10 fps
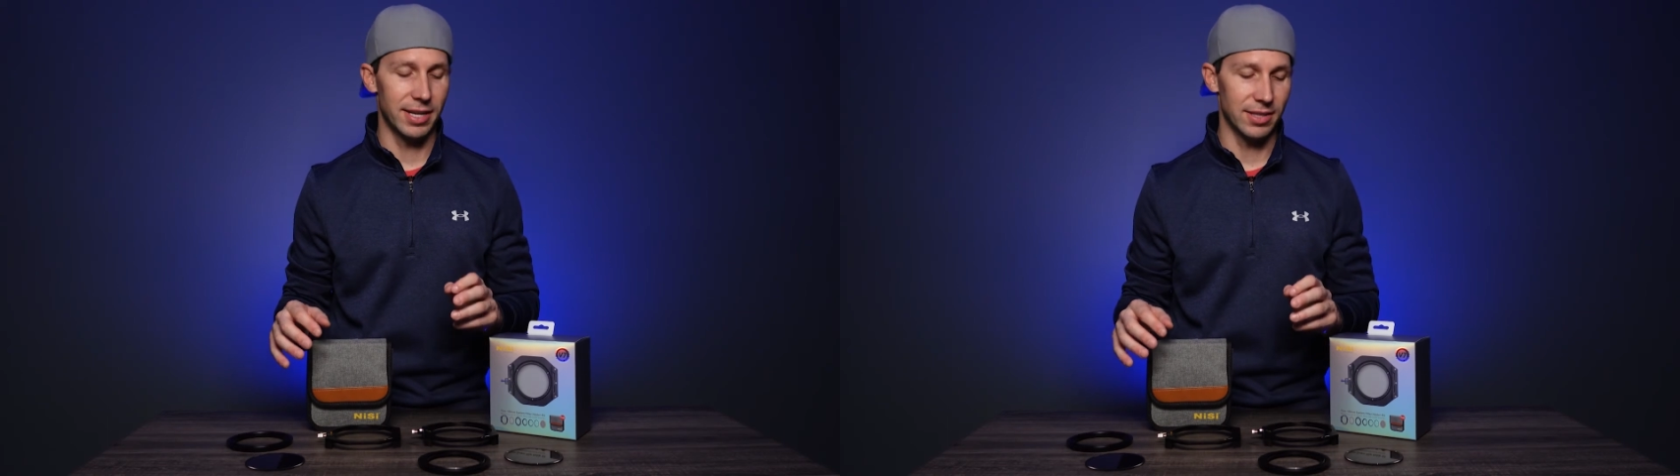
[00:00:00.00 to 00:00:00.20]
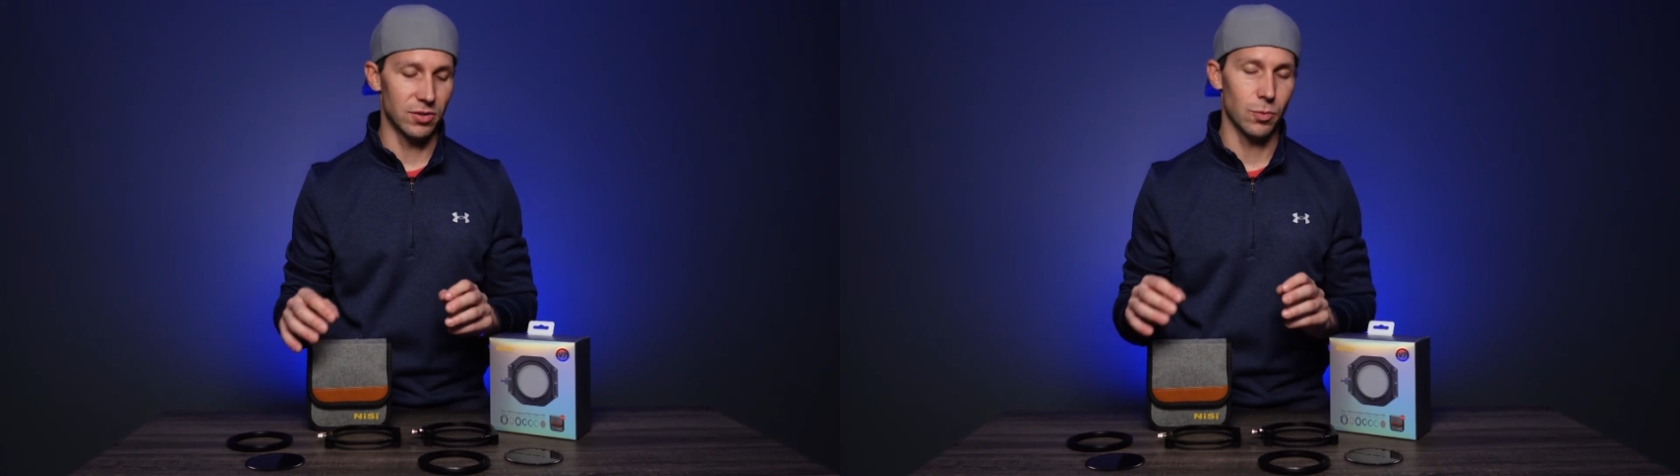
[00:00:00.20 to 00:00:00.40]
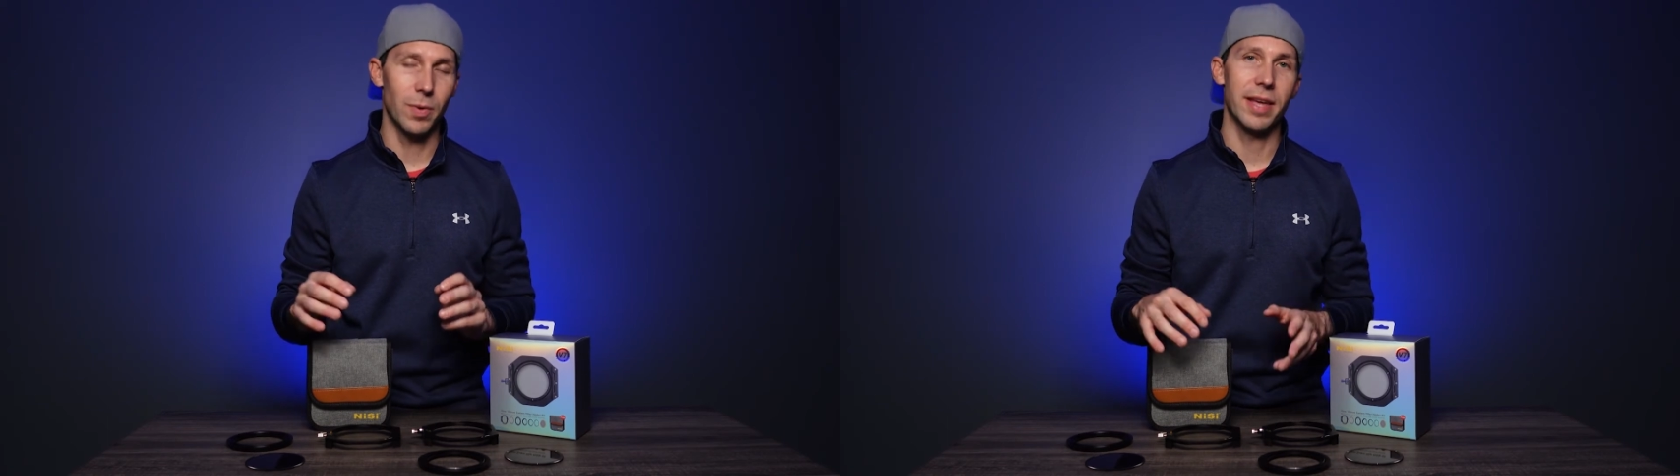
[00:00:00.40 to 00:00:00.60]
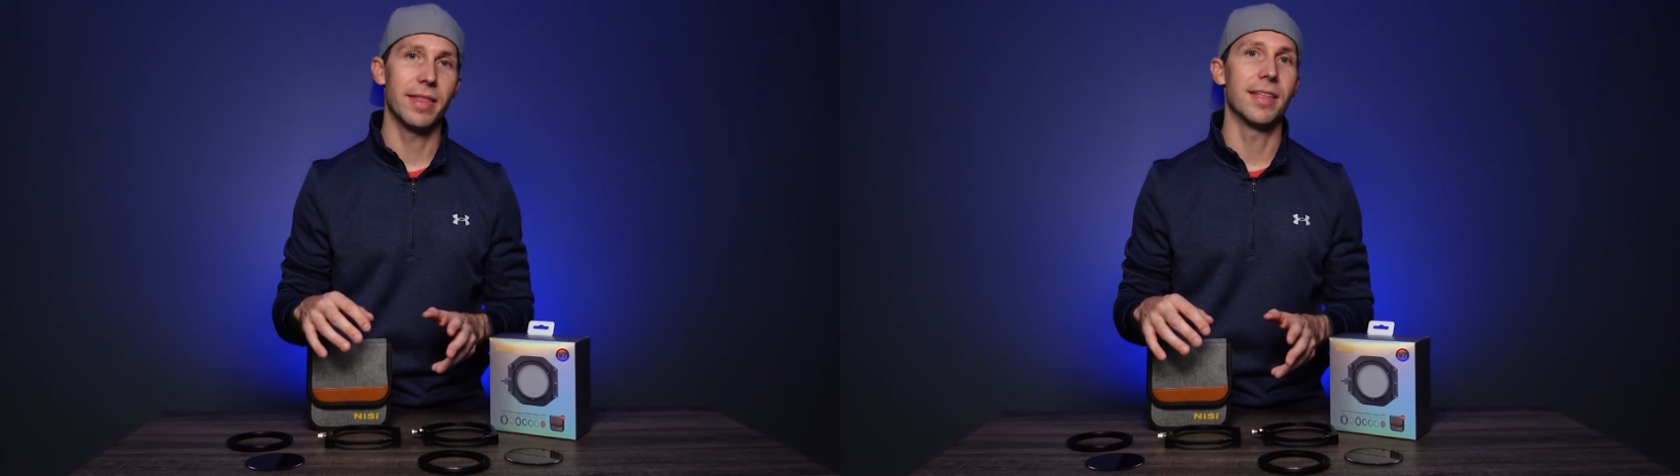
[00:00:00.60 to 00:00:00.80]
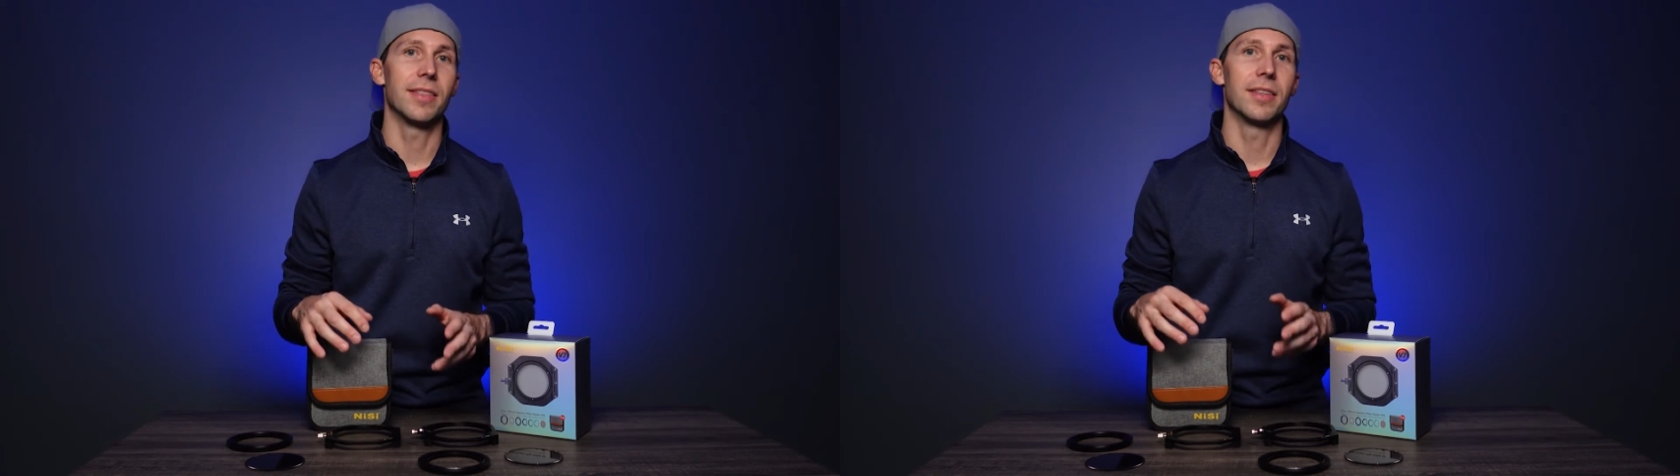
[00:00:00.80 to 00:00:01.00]
and it's the way
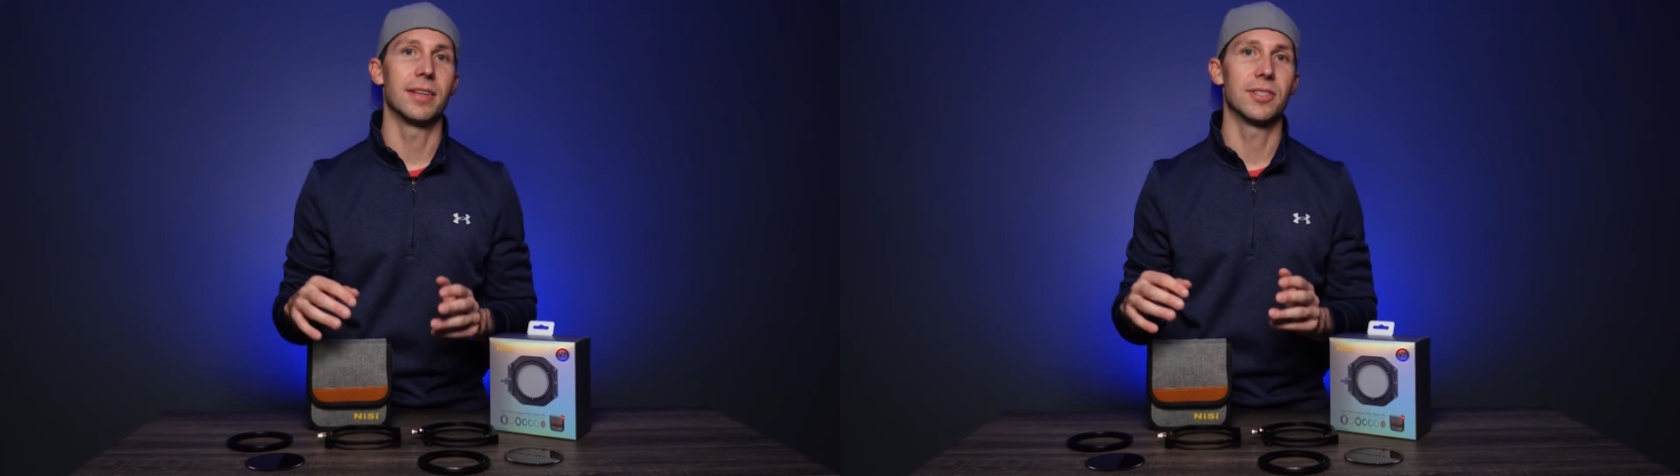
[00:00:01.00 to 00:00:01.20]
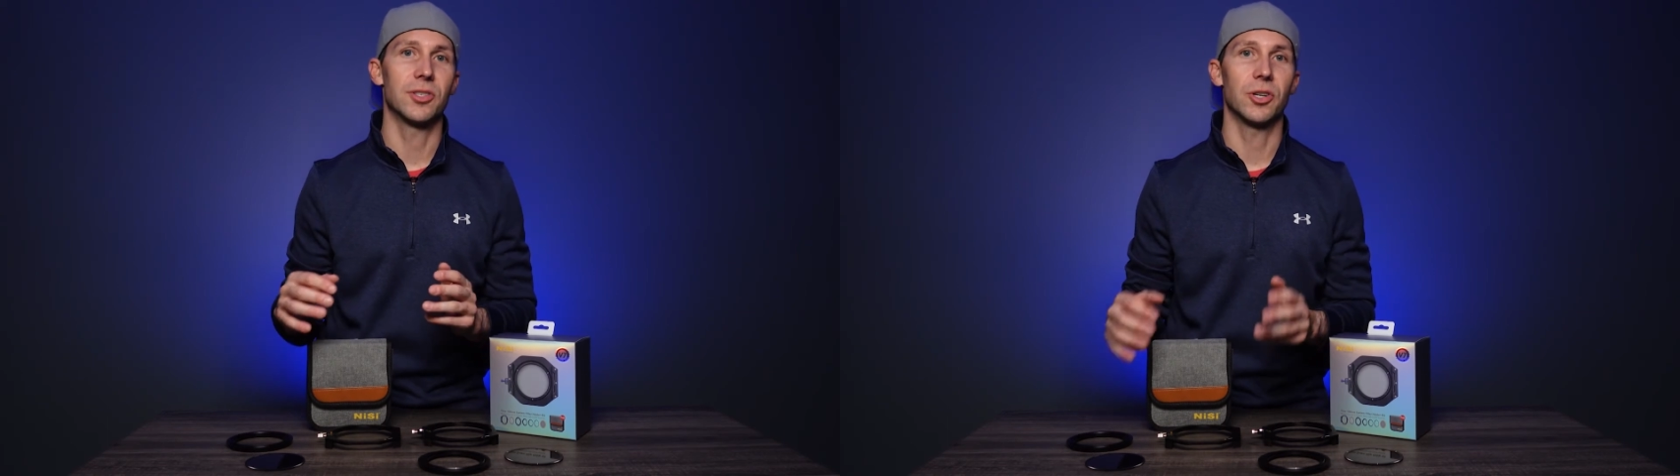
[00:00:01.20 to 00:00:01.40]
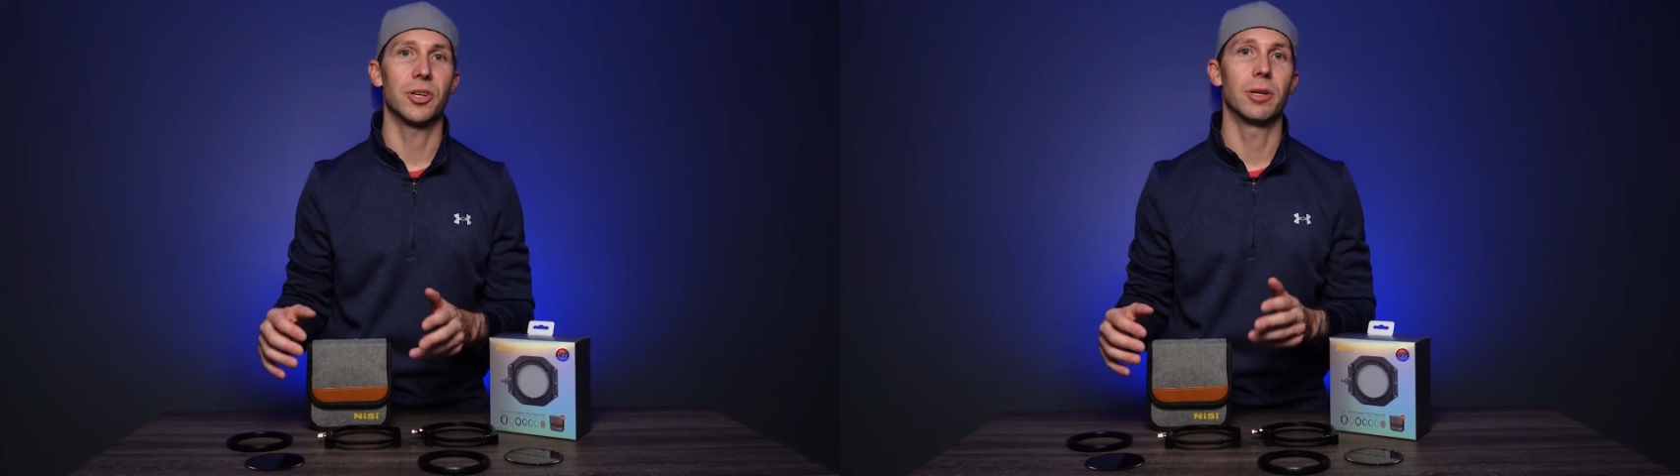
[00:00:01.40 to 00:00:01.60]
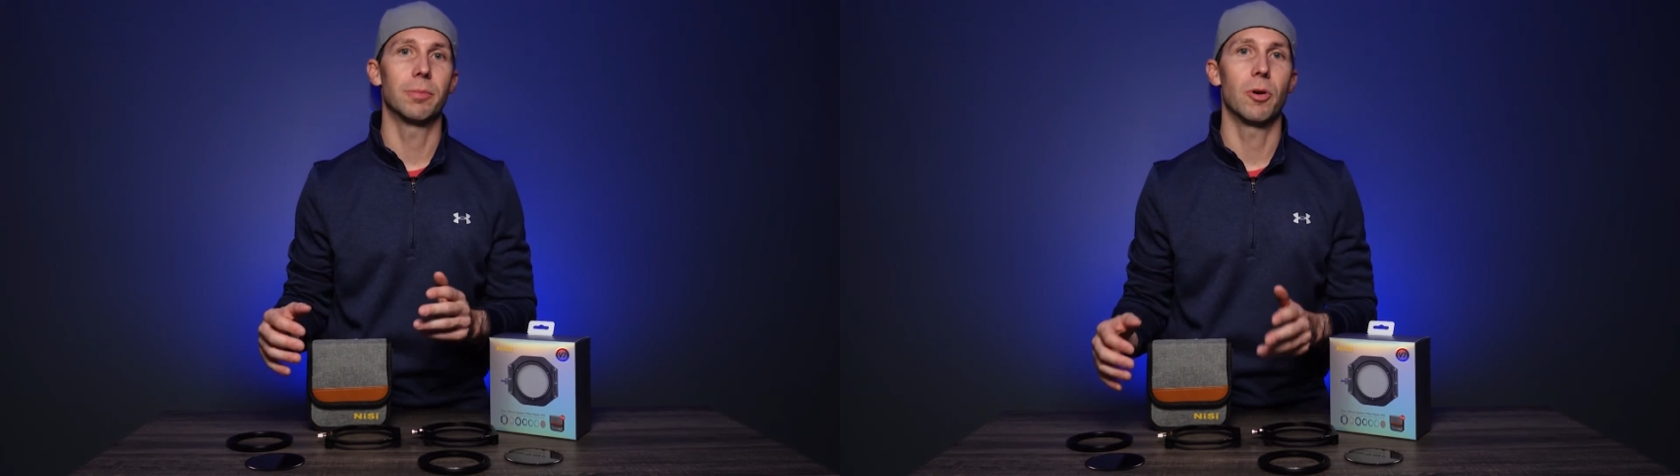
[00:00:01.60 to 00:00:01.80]
that the circular